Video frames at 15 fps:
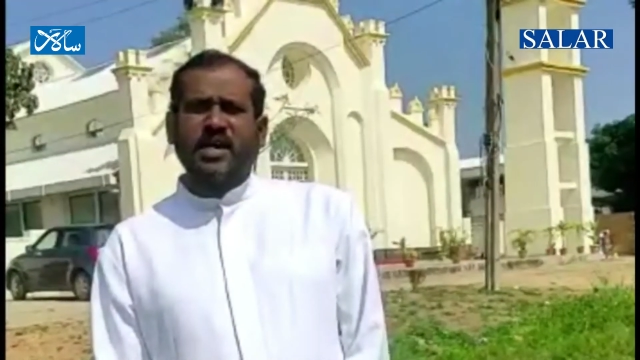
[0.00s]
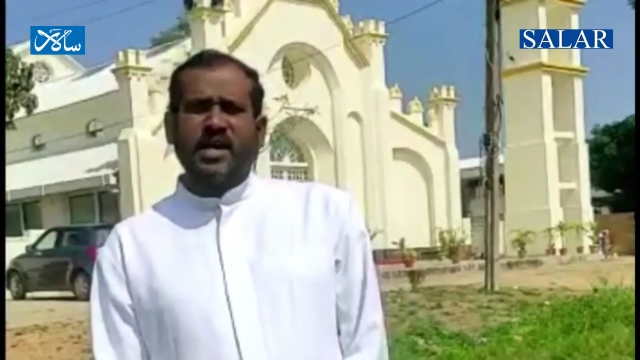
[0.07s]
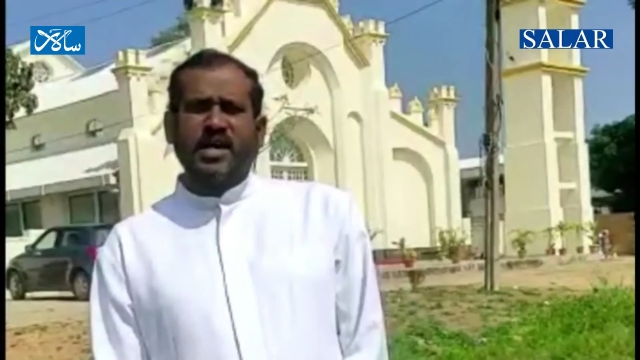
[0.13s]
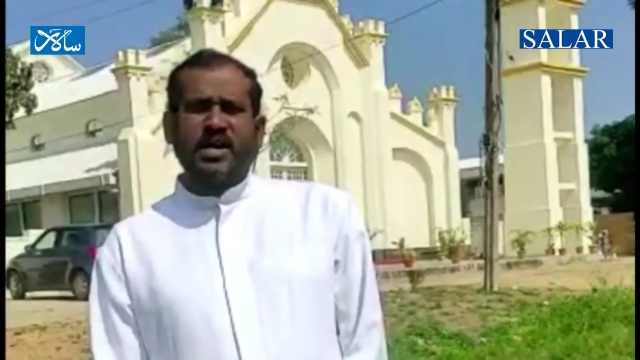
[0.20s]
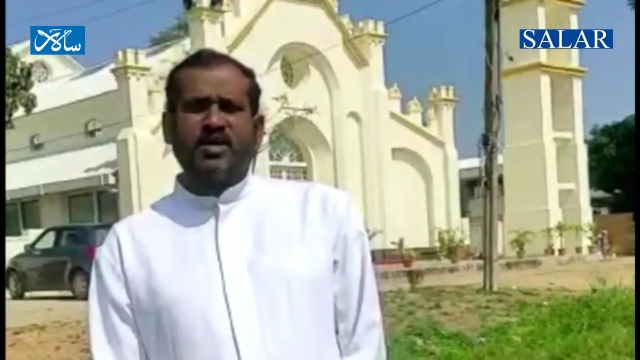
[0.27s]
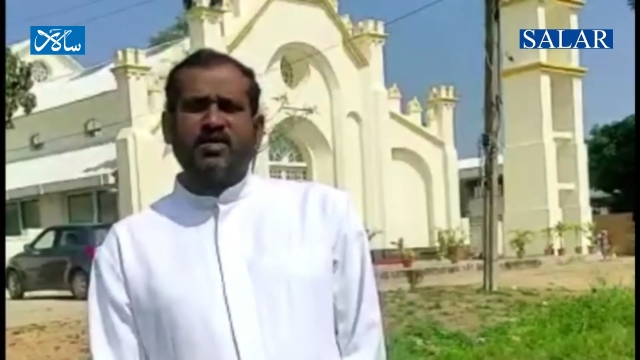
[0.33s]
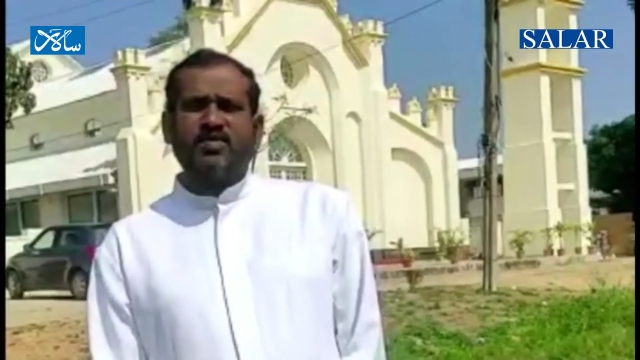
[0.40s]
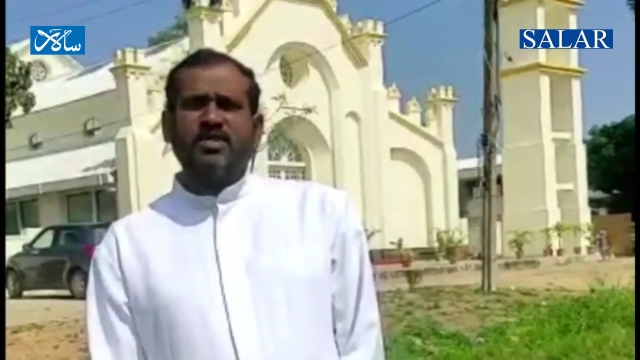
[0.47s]

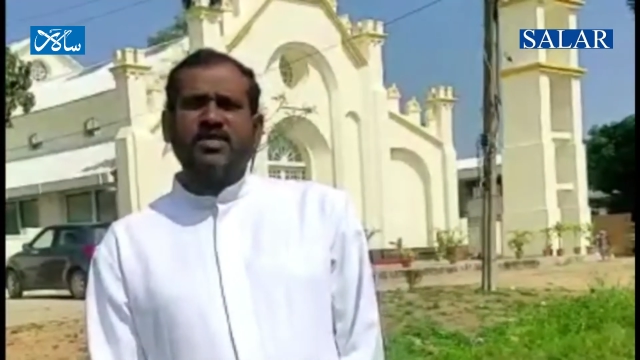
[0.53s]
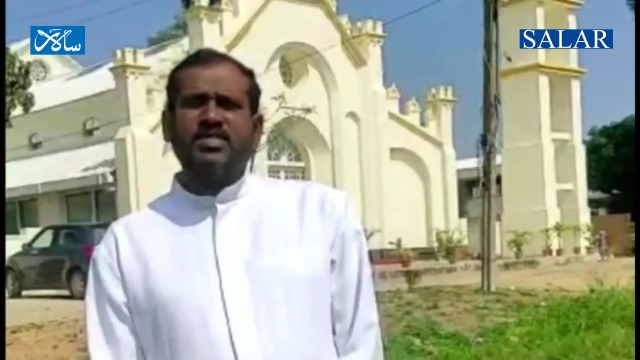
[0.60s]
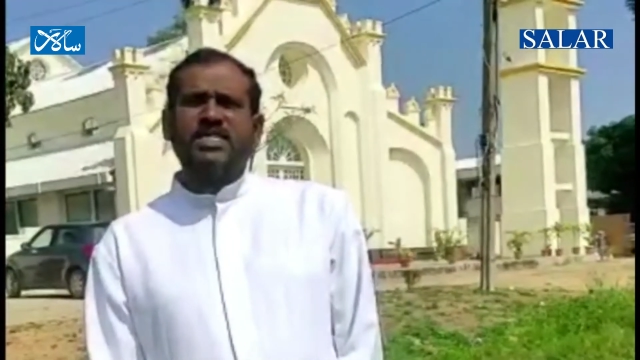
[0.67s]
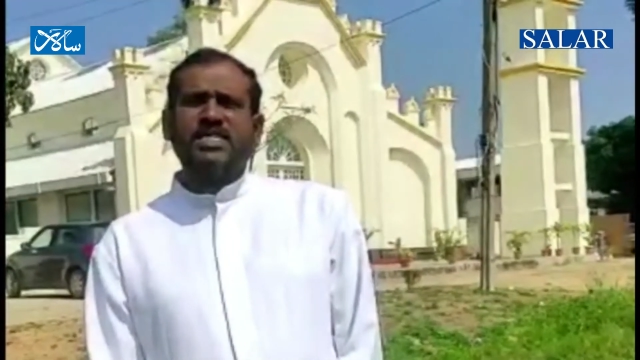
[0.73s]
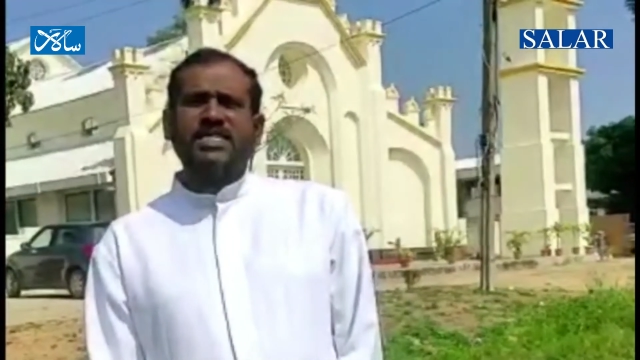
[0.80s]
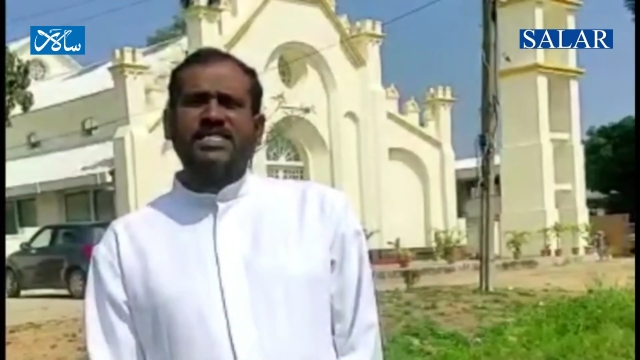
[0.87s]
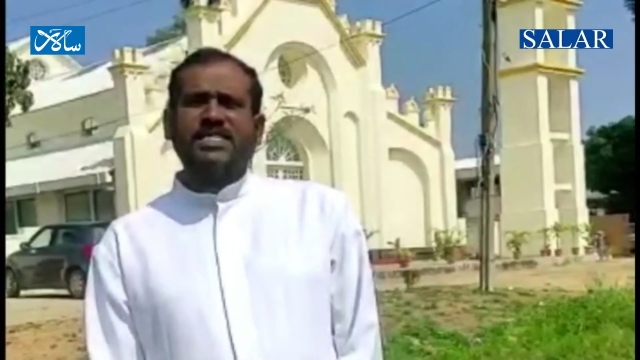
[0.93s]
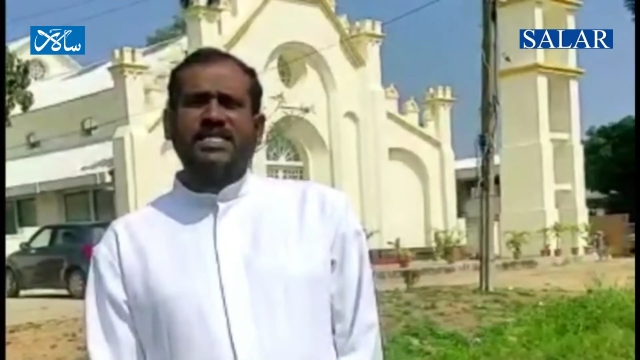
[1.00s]
around
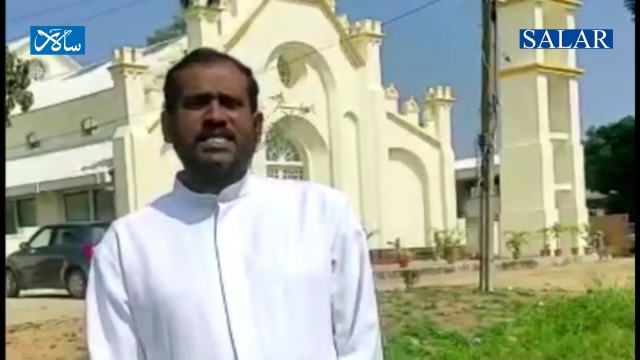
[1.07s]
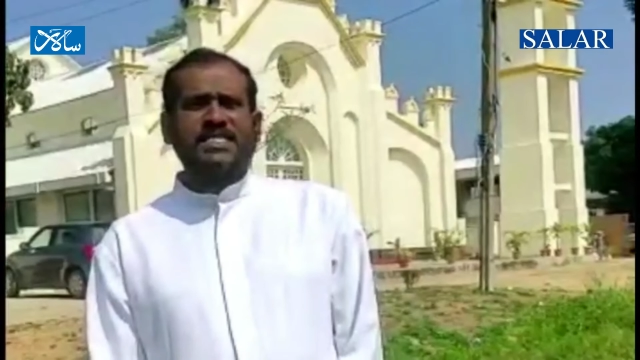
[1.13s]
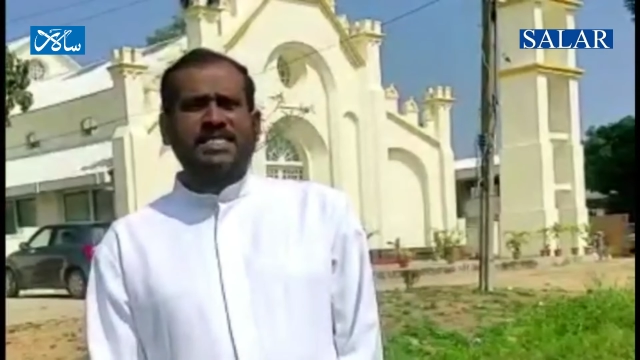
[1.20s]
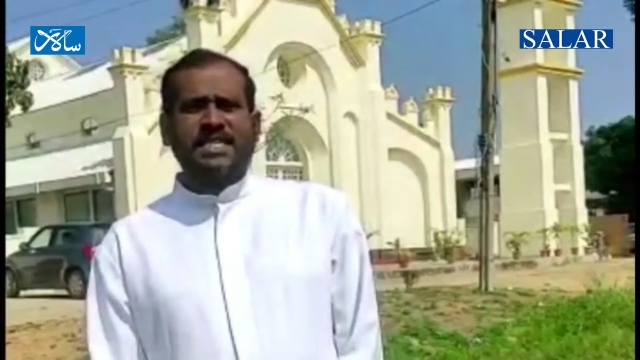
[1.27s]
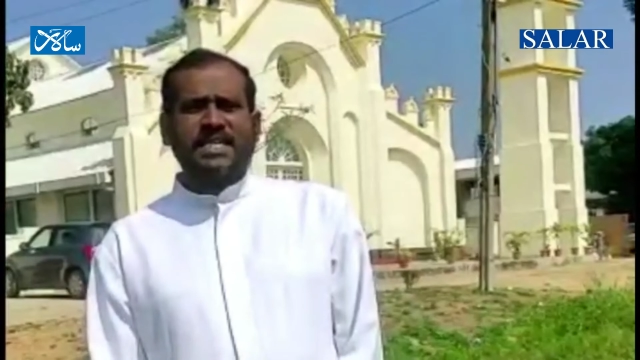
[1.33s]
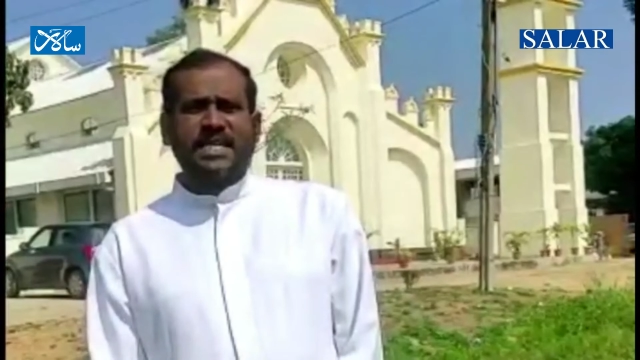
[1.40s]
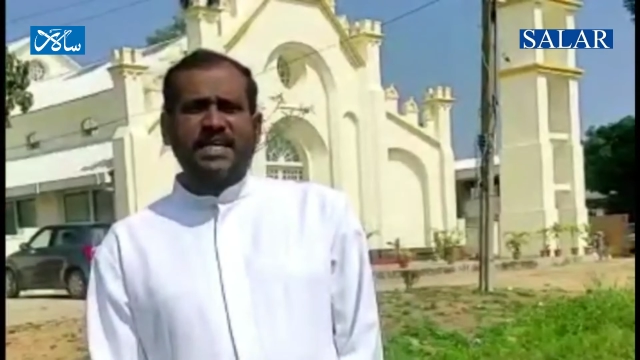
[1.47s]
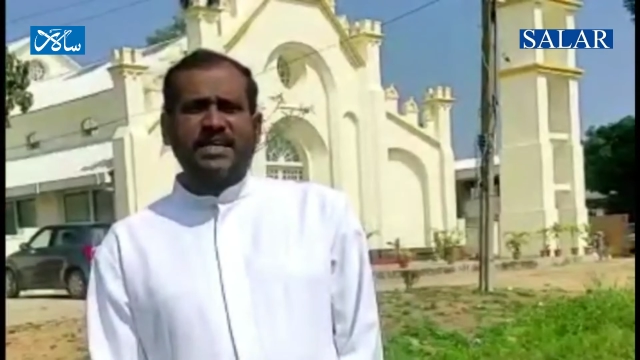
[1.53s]

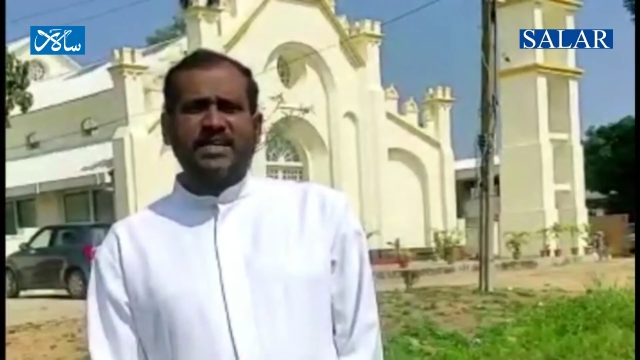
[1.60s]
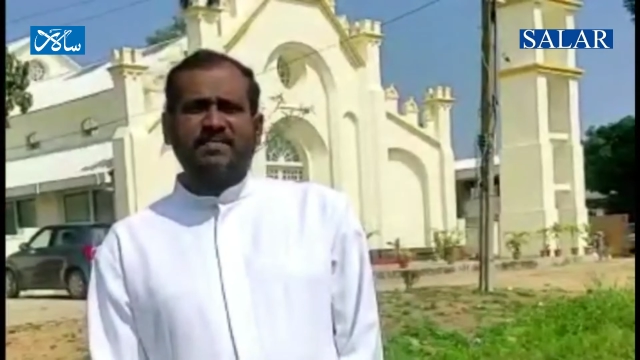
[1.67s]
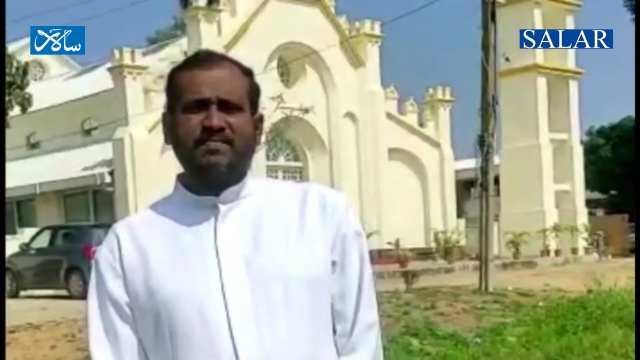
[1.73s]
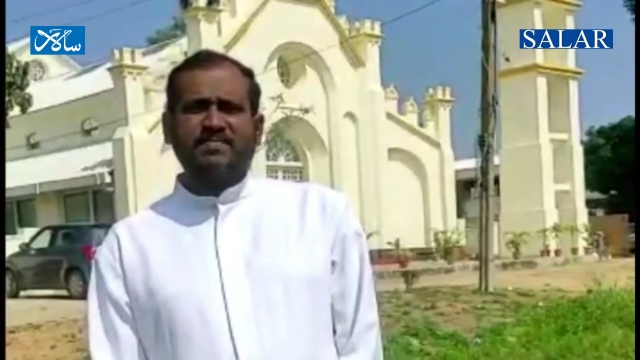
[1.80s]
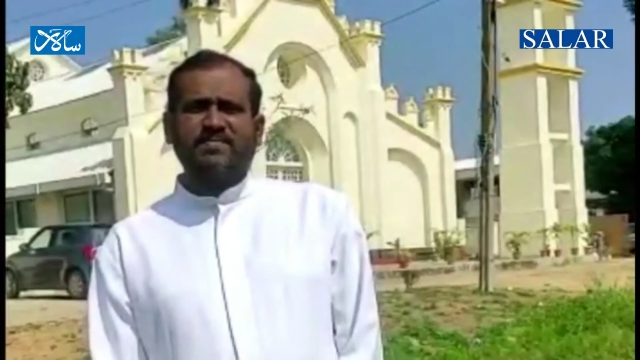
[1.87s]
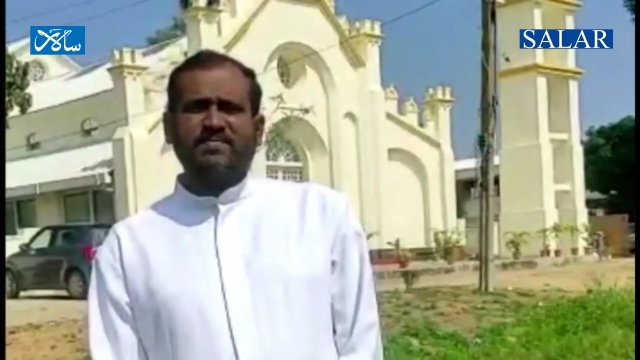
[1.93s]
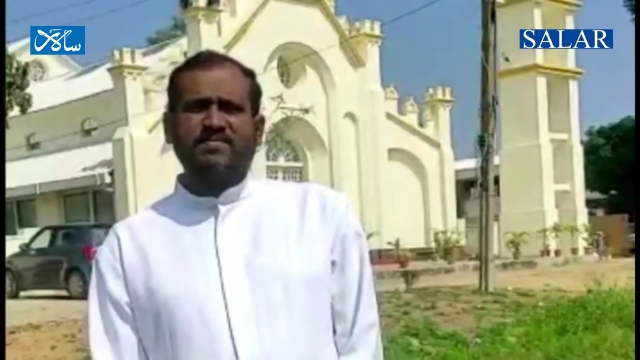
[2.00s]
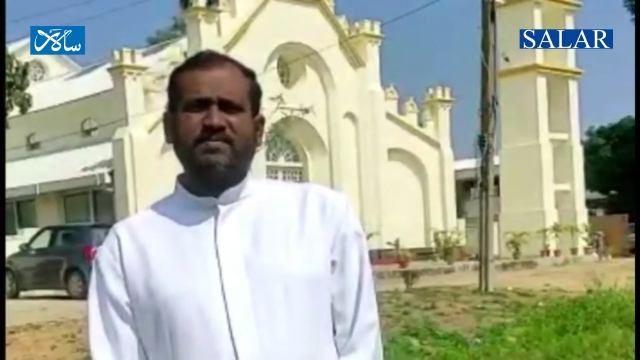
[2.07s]
6:30
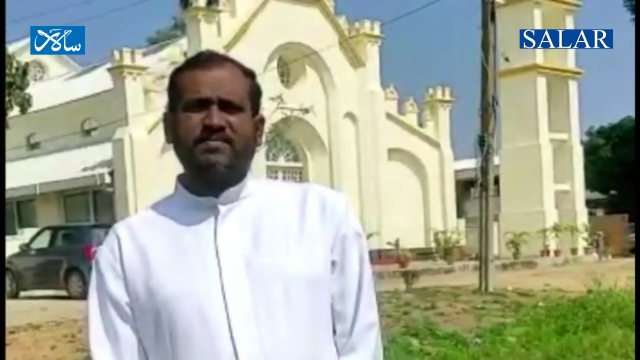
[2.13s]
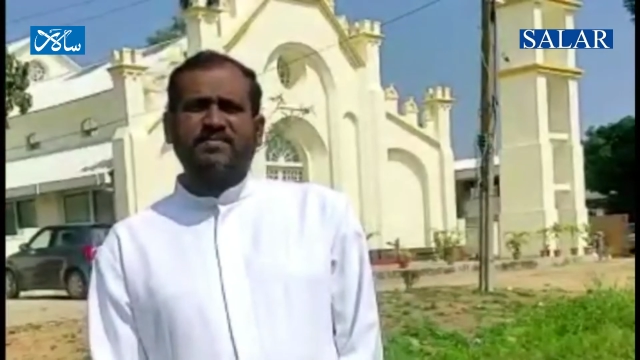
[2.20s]
a.m.